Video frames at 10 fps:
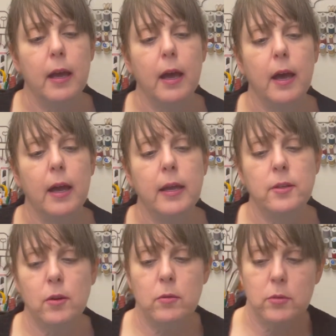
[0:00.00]
I
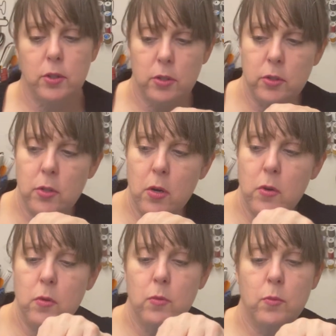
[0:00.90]
don't
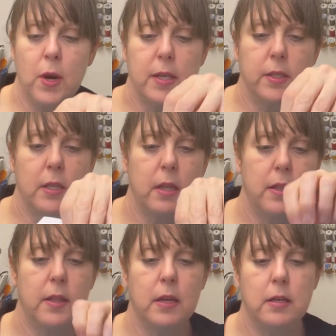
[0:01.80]
know what
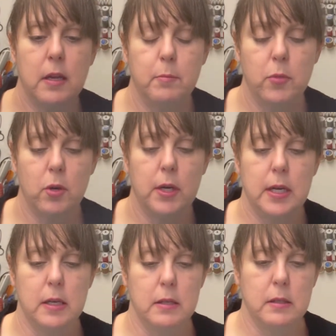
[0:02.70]
the number
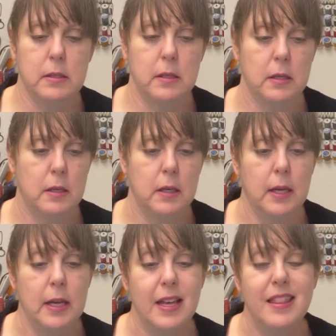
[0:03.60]
is.
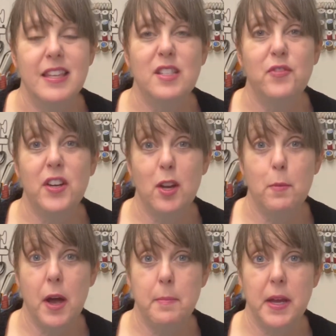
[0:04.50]
This video
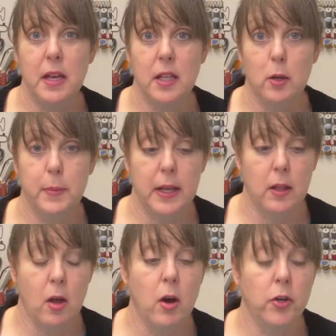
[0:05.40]
might be a little bit
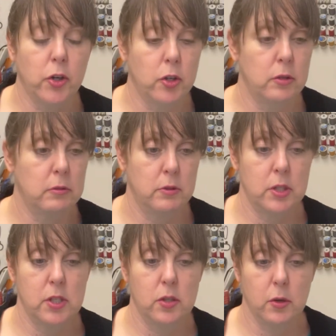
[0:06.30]
longer,
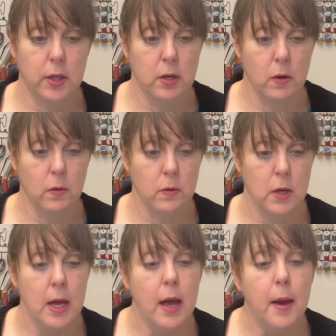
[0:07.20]
just so you know.
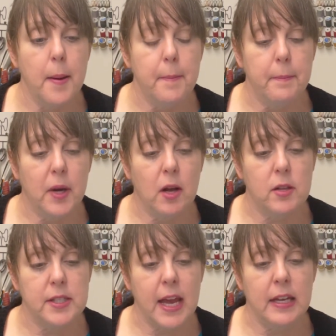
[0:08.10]

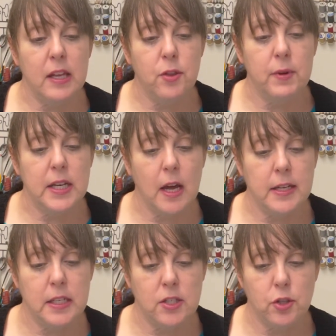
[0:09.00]
McCall's
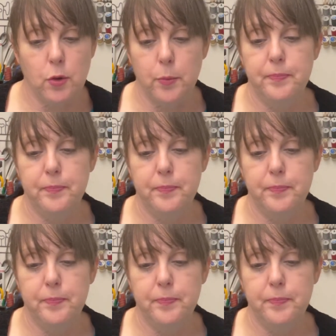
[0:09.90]
83.92.